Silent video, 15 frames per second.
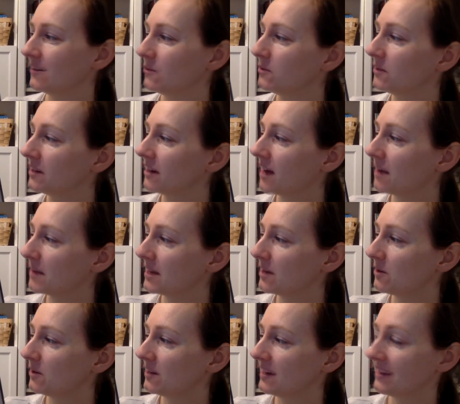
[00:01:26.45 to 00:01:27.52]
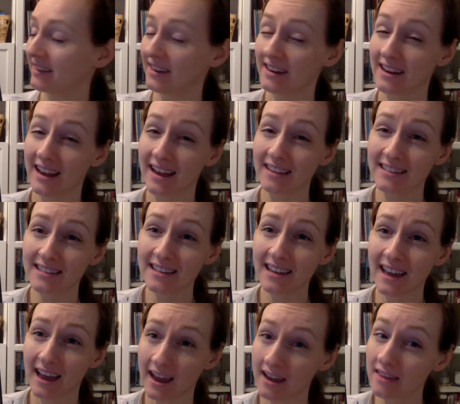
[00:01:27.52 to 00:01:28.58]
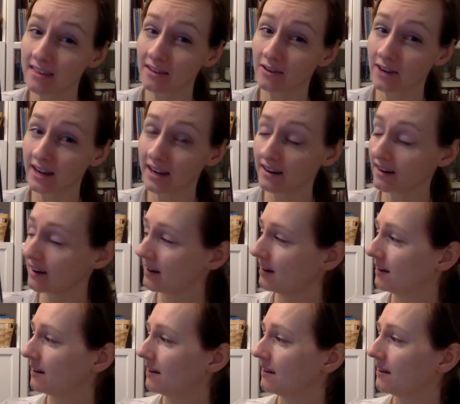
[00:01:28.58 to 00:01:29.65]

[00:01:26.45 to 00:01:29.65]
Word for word: Origami Yoda and the Nasty Eighth Grader